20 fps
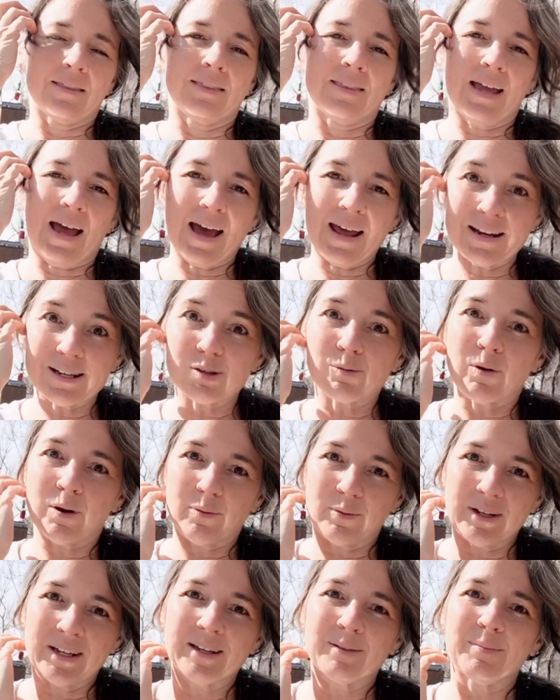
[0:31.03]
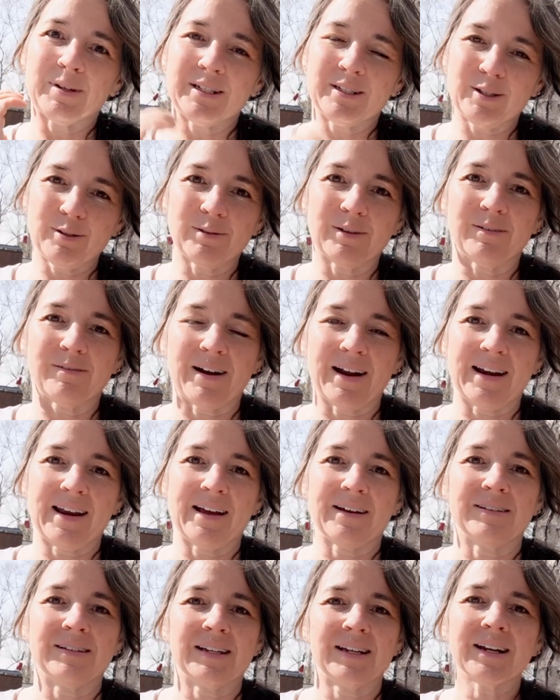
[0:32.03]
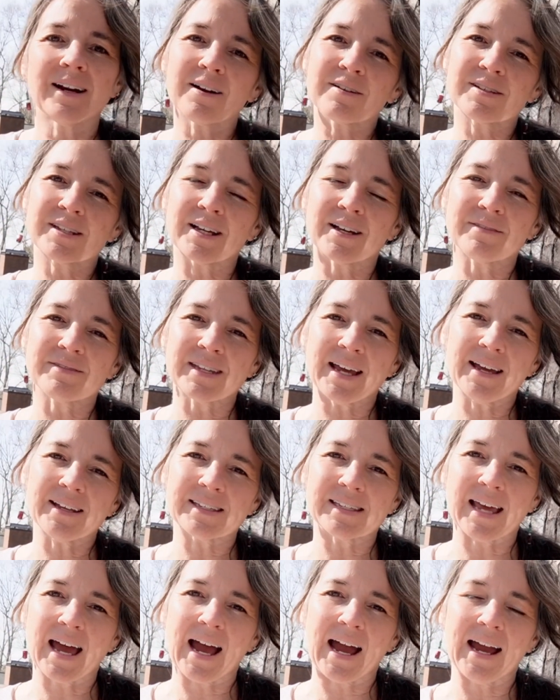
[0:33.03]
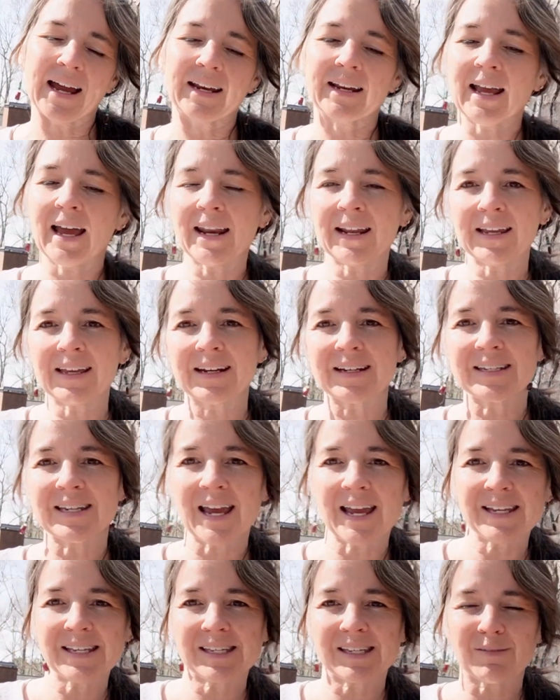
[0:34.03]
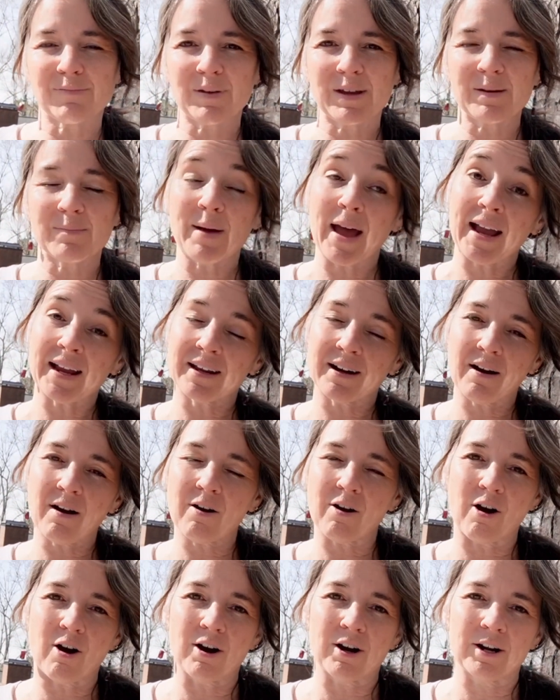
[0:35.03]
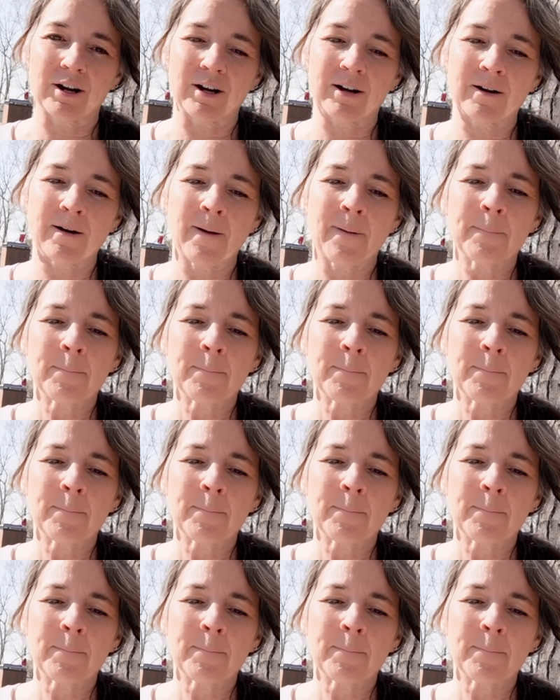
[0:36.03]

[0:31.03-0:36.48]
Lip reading: That is what we can be doing right now to get ourselves outside, kind of get a taste of being back in our garden.